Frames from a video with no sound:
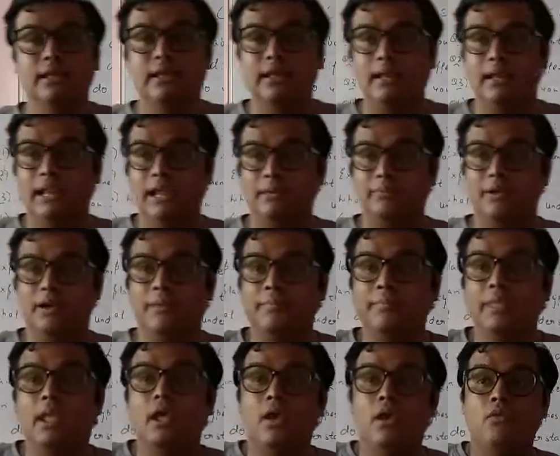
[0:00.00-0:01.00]
labor.
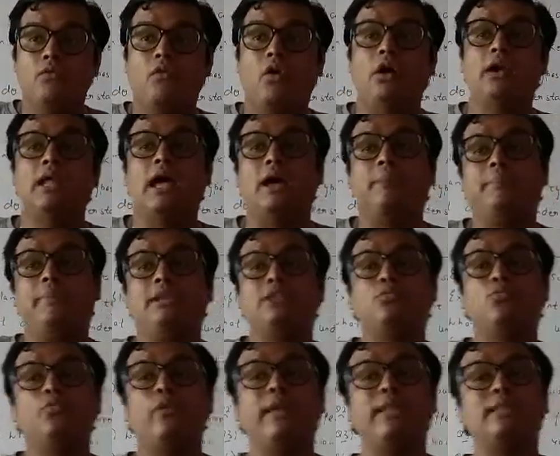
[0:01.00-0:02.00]
What
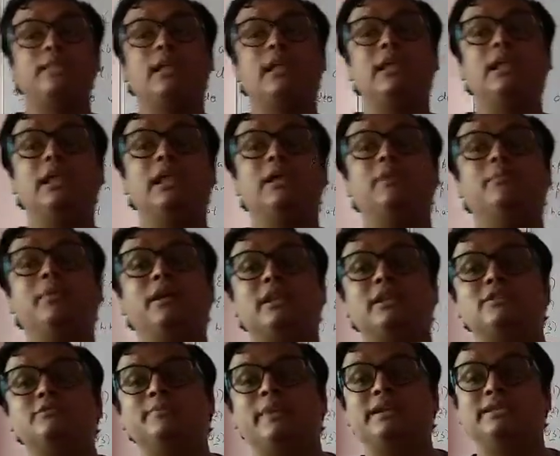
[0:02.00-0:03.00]
happens when the labor
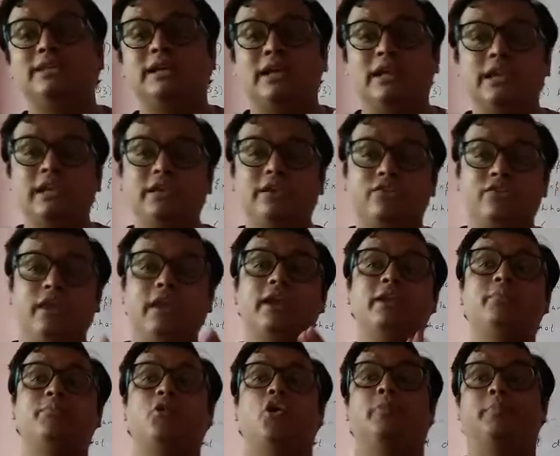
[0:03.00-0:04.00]
is basically
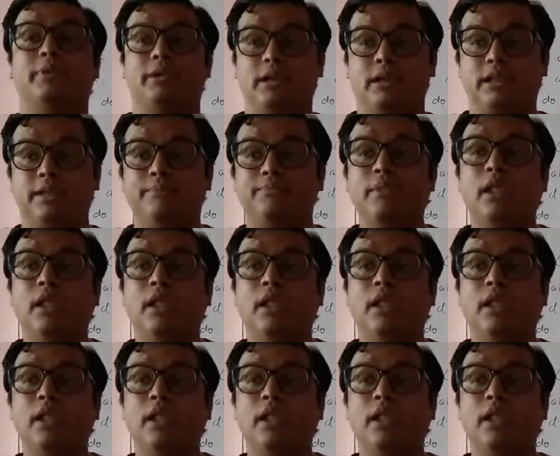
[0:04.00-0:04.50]
trained properly,